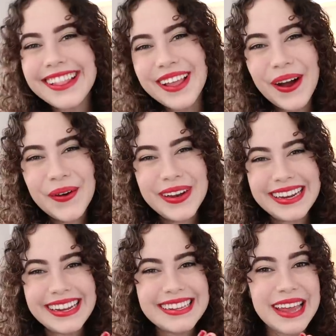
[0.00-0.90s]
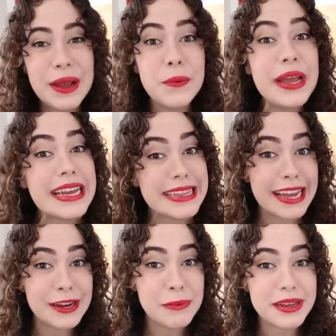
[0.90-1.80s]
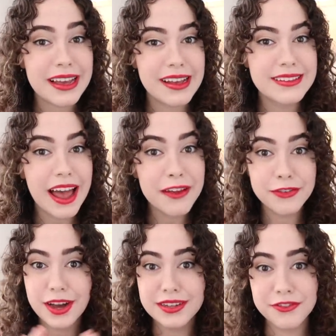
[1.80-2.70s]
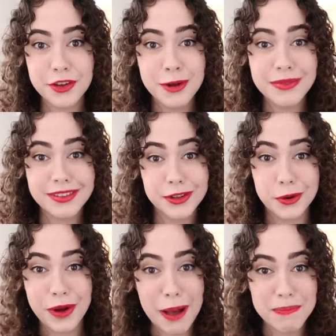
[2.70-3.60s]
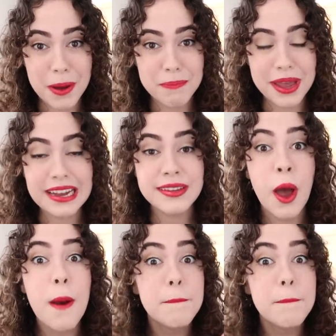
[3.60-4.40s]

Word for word: Hello, it is a week later because I forgot to film this little wrap up bit,